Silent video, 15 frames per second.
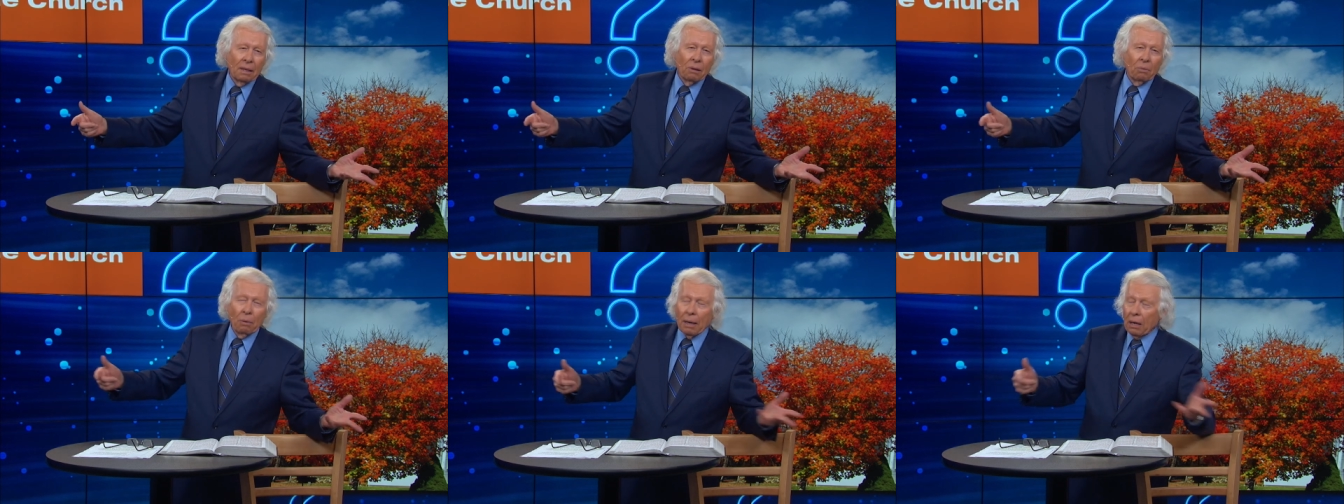
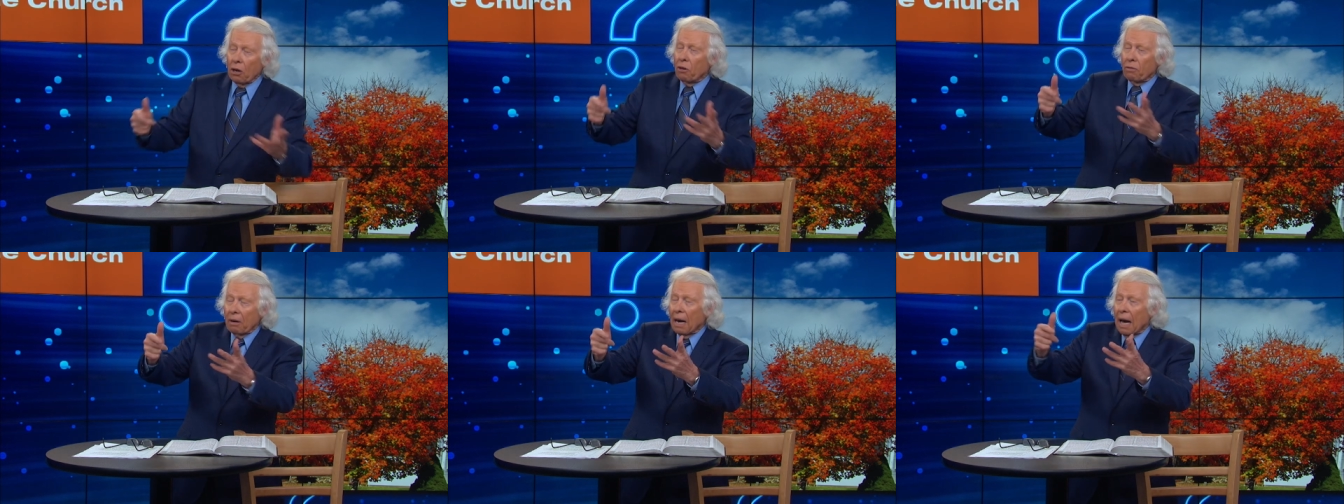Well
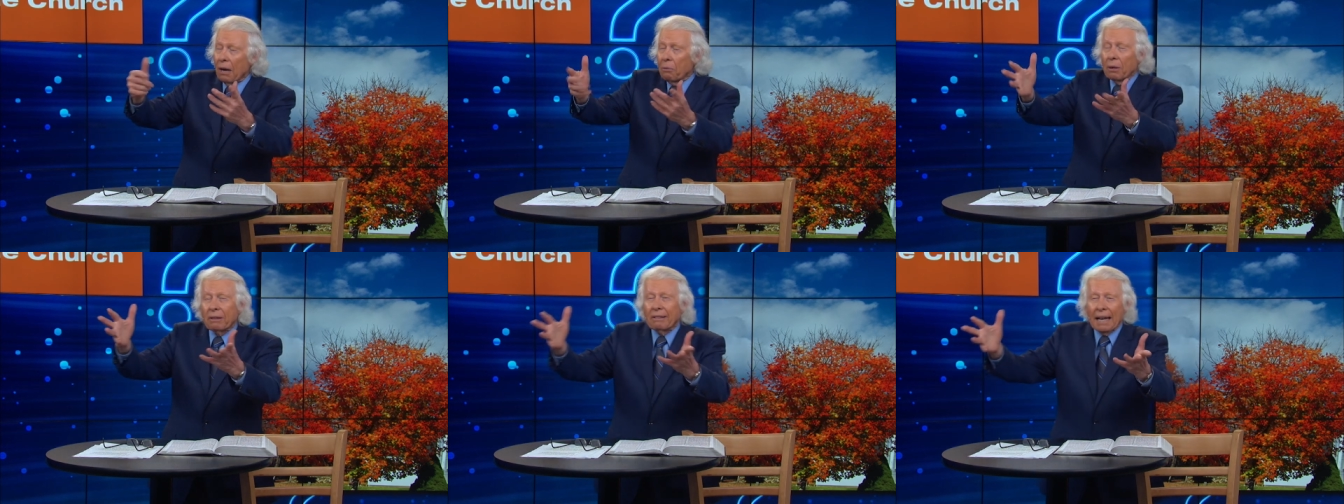over
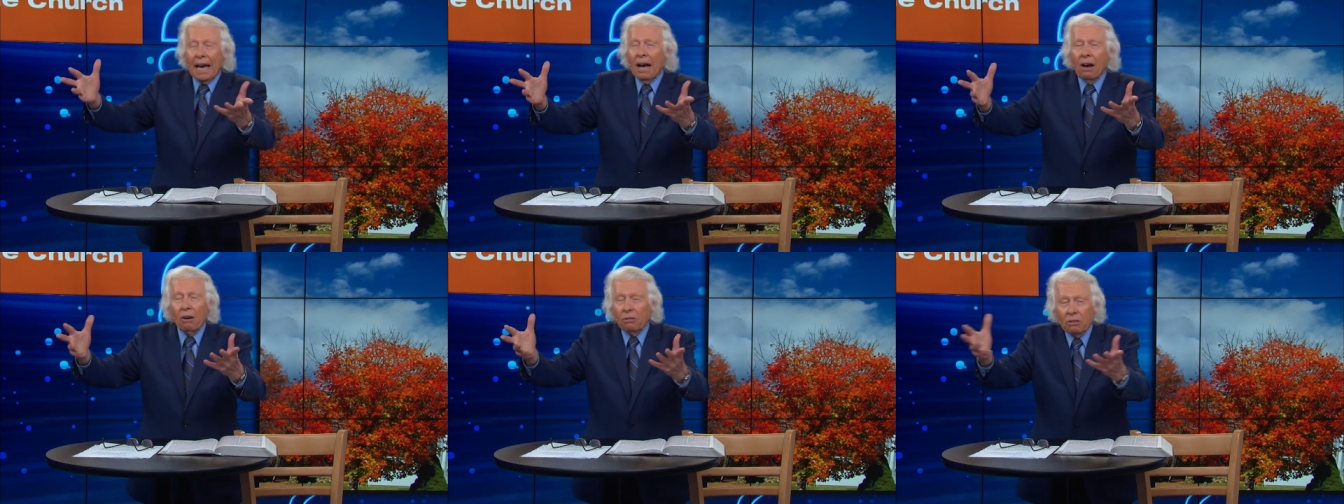
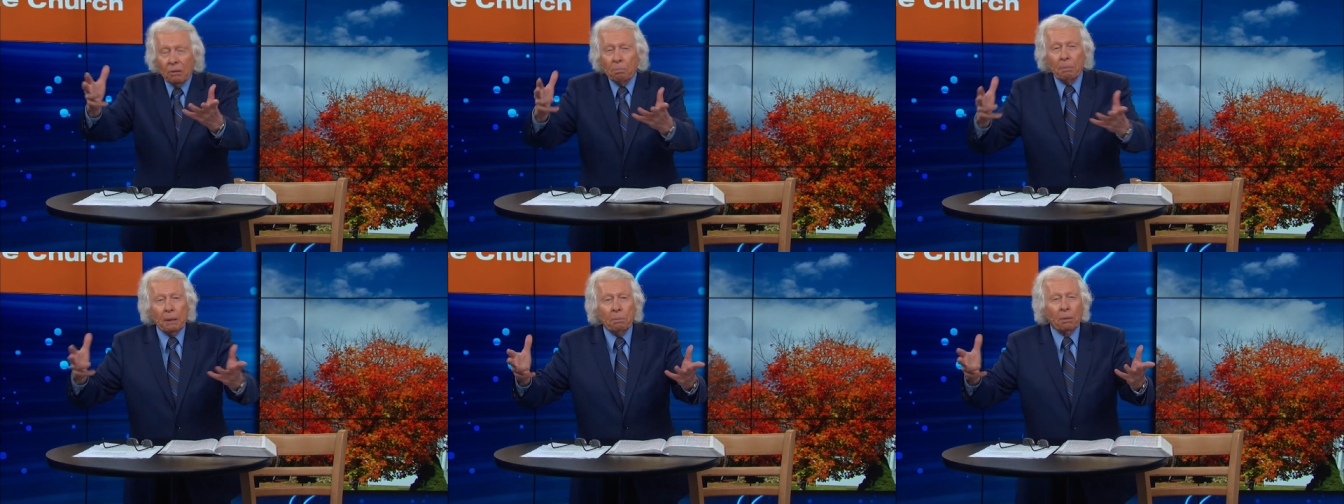
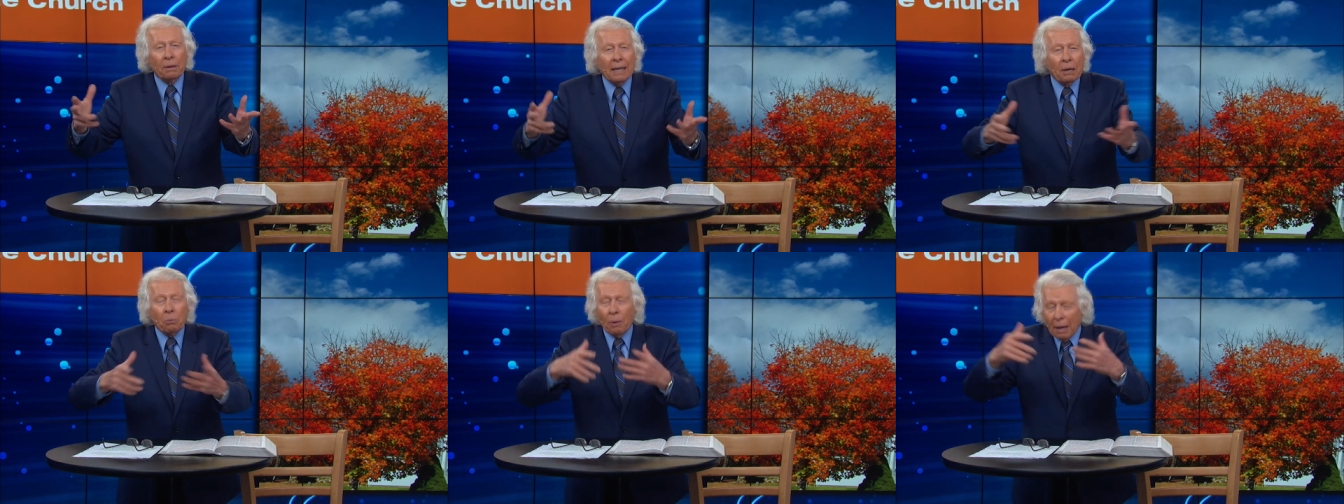100,000 people
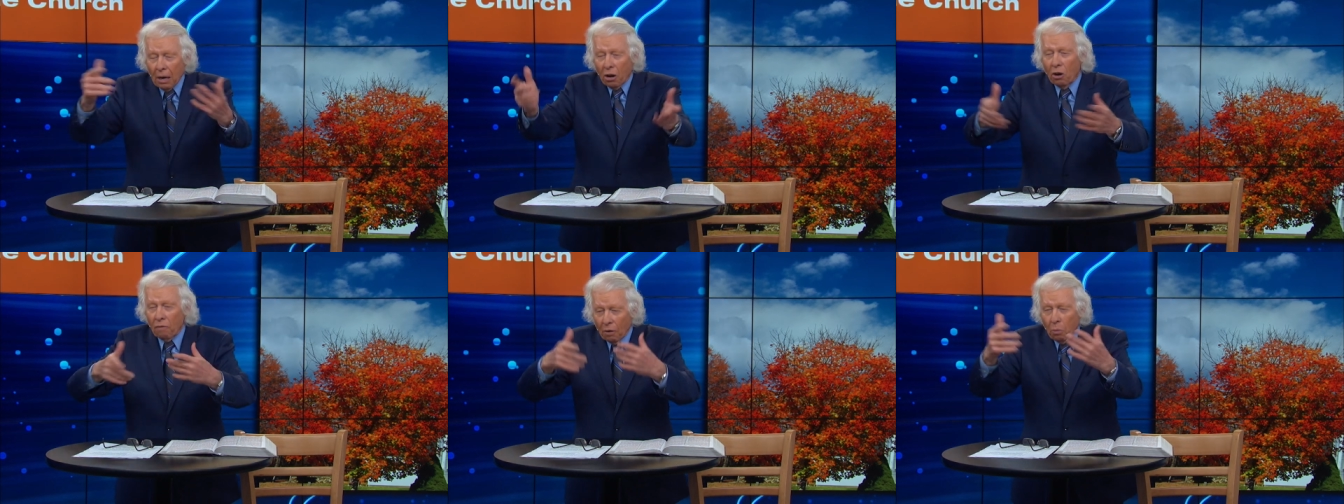dead. Well
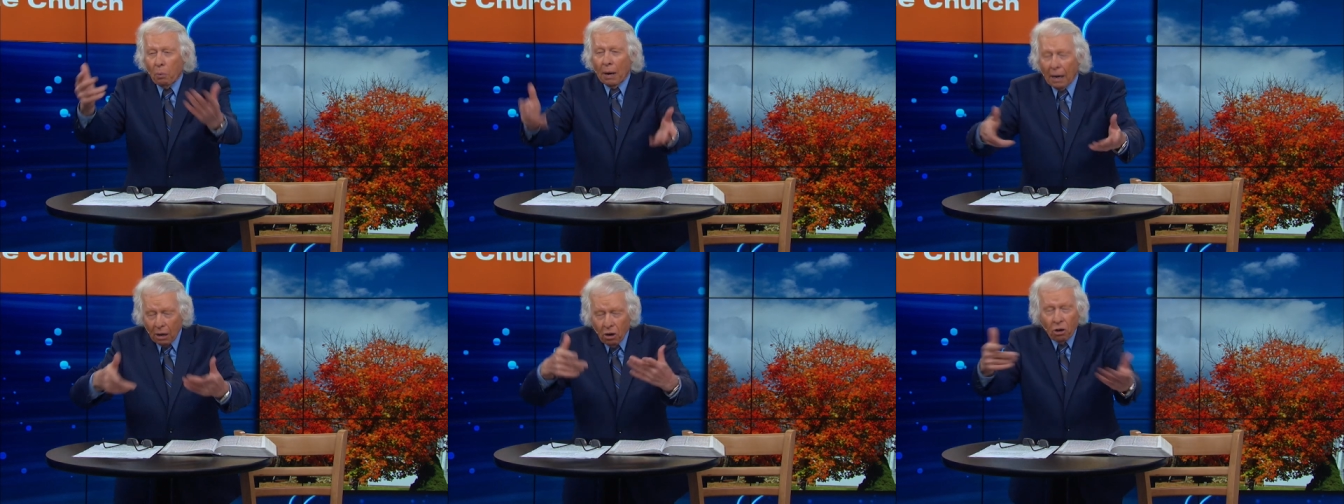over,
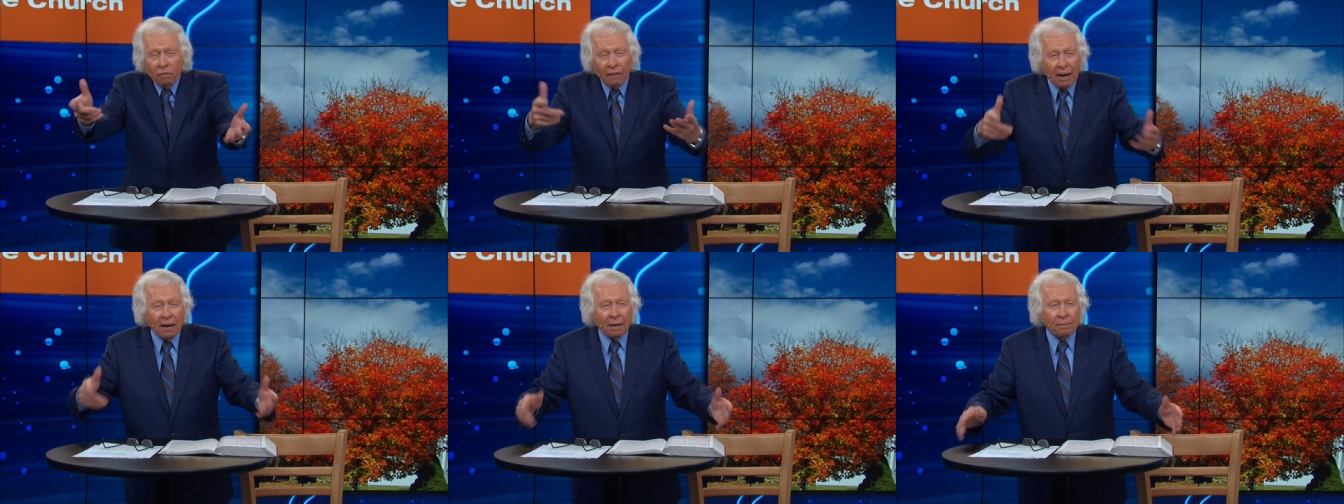well
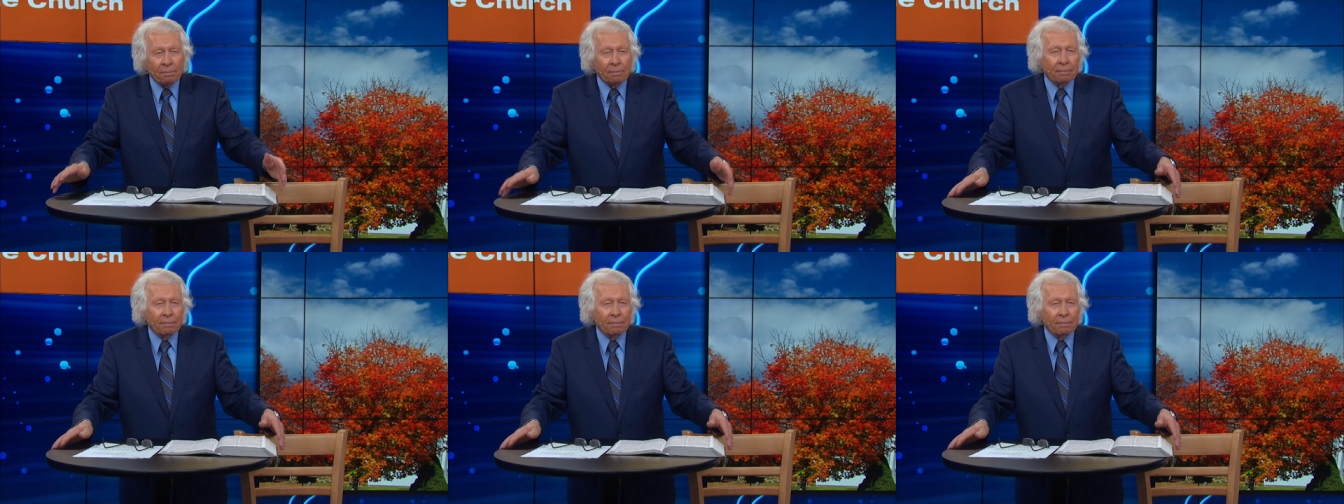over.